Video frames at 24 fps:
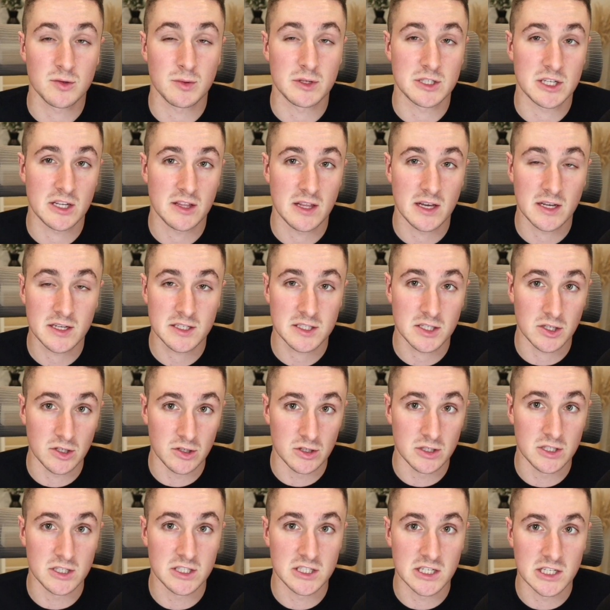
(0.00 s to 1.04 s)
which I think is a
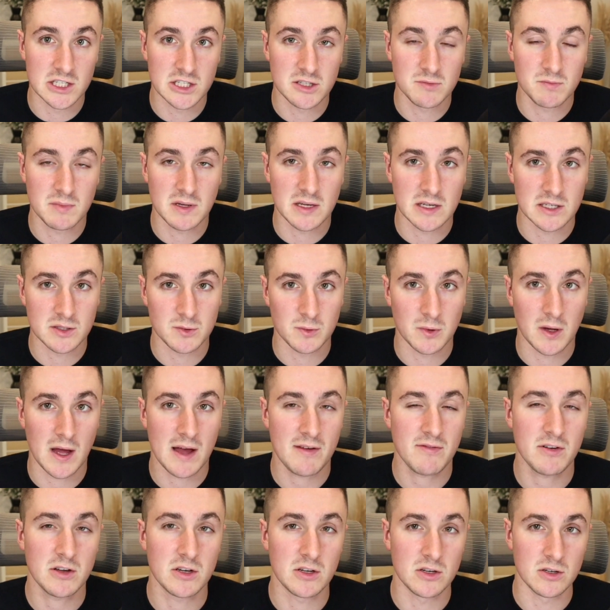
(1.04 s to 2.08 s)
good decision because we'll
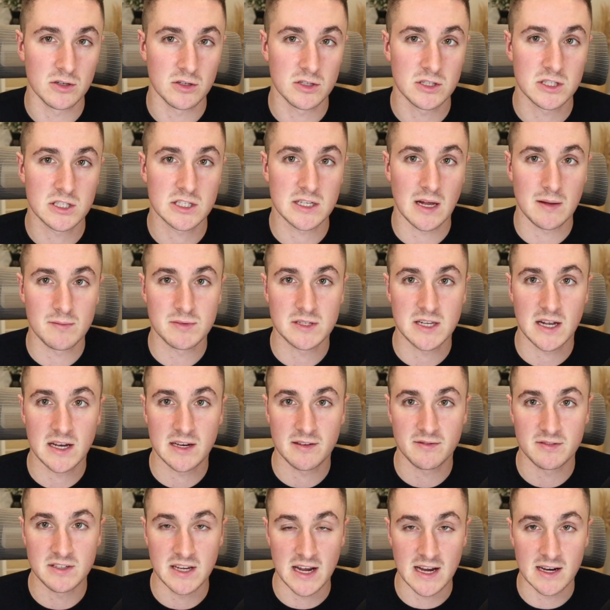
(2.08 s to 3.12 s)
have a good subset
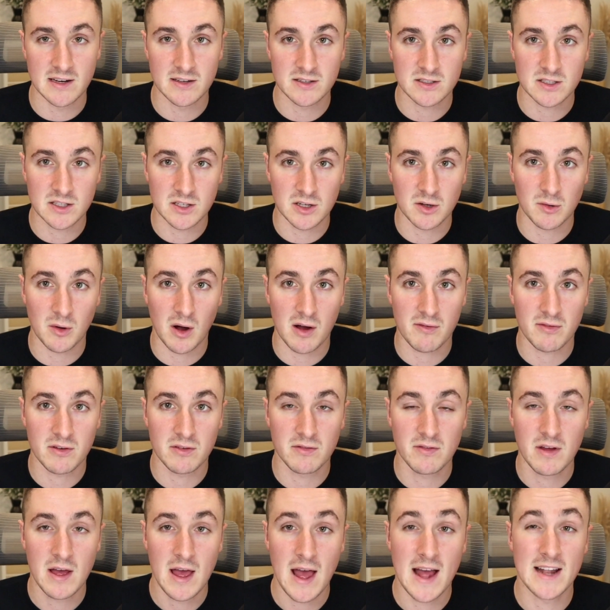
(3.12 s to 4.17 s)
of data to go off
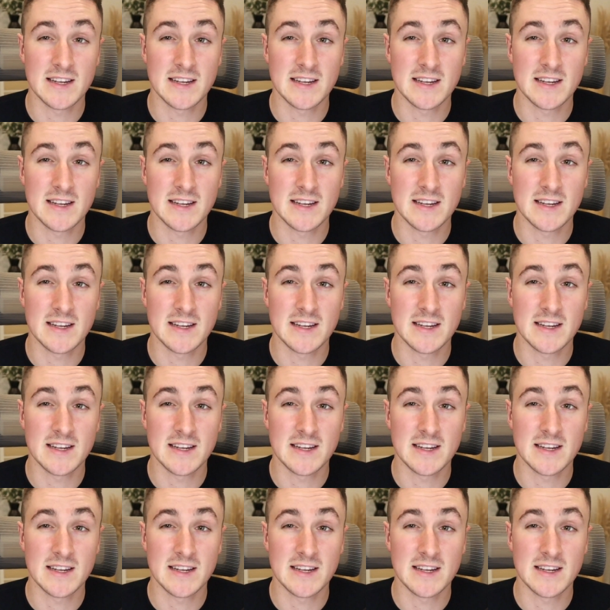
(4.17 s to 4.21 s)
of